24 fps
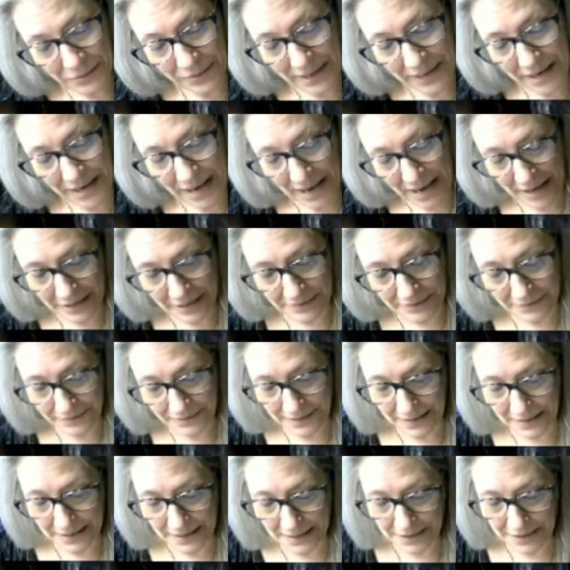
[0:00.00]
have
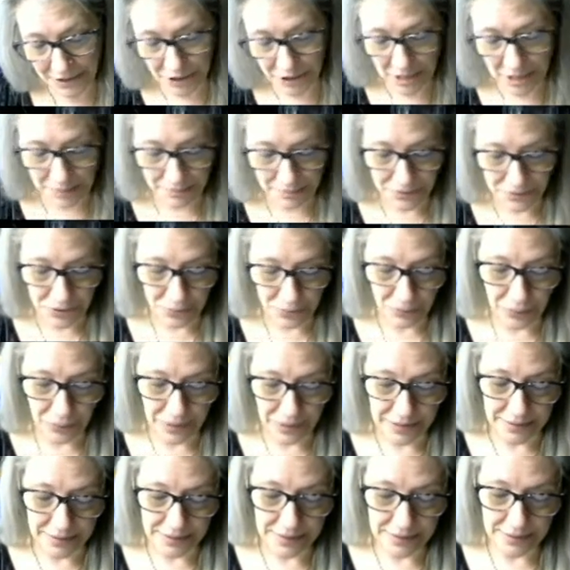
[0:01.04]
uh, chapter
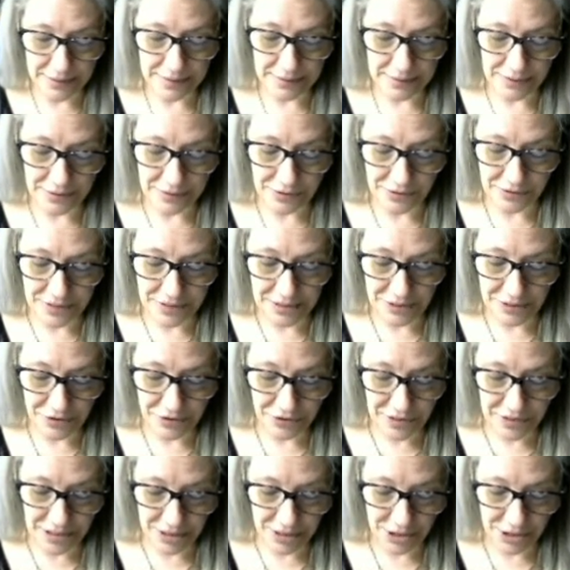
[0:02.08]
one. There's an
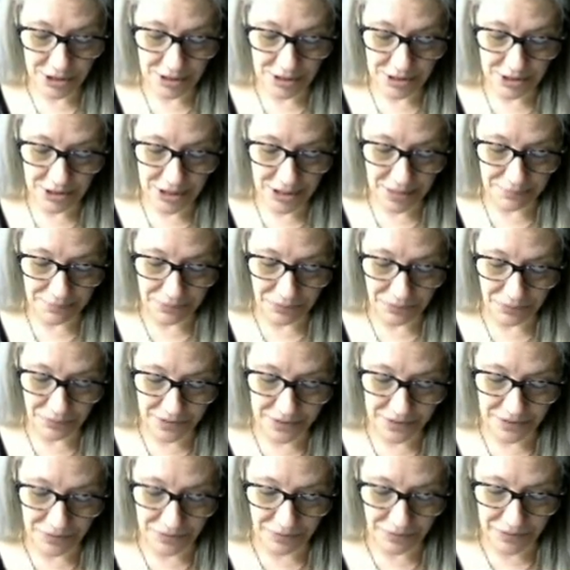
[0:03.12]
introduction. Chapter one
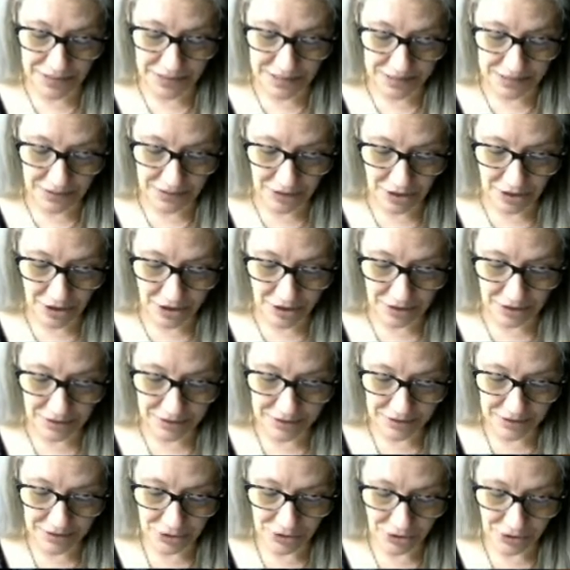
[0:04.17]
is reading the
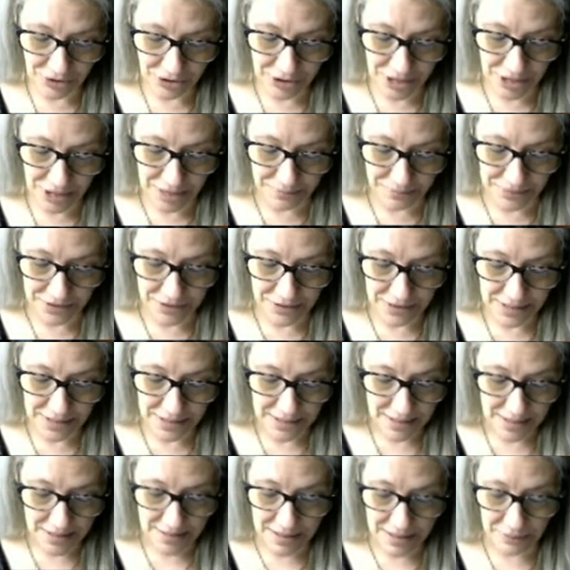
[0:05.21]
cards, short chapter.
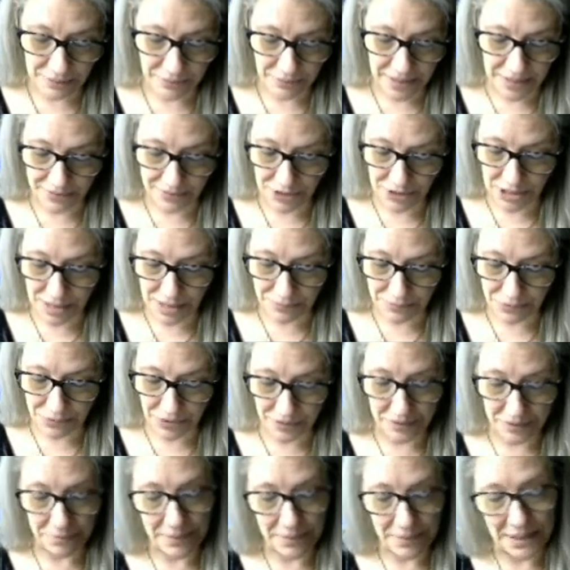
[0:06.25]
Then we have a chapter on
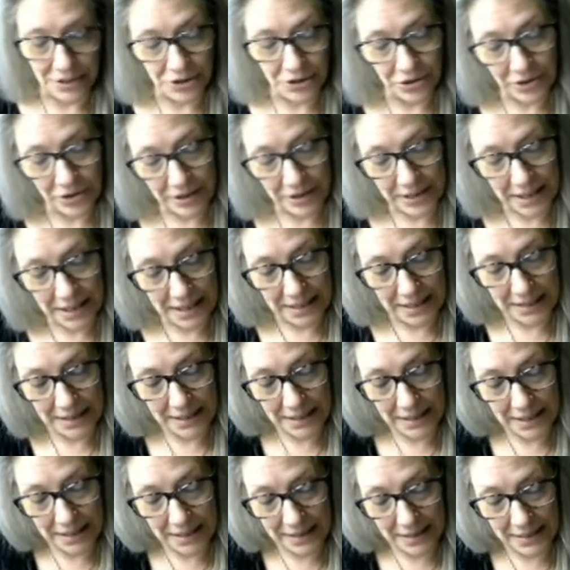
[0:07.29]
the major arcana,
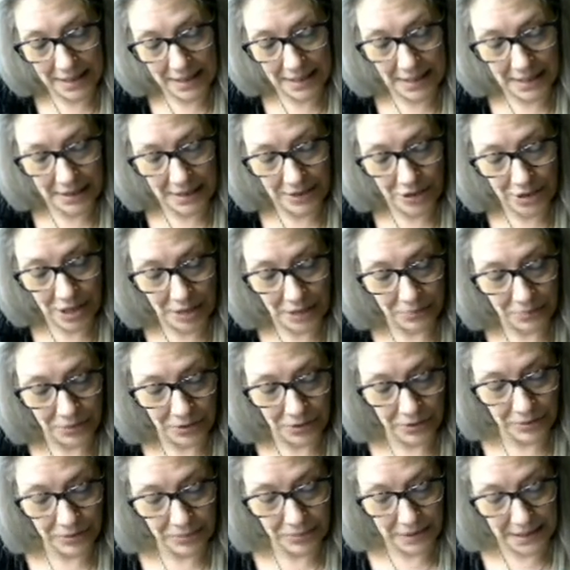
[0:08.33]
and then chapter
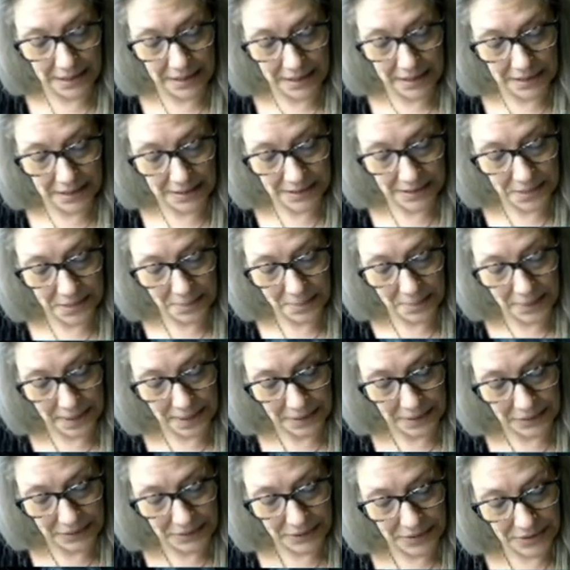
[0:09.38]
three is the
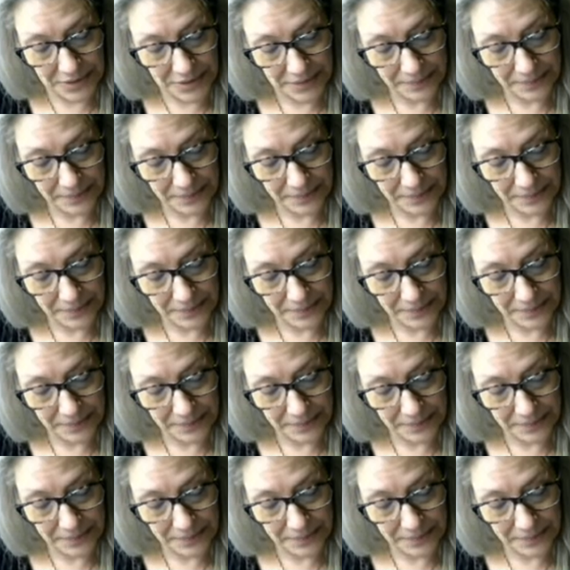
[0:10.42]
minors.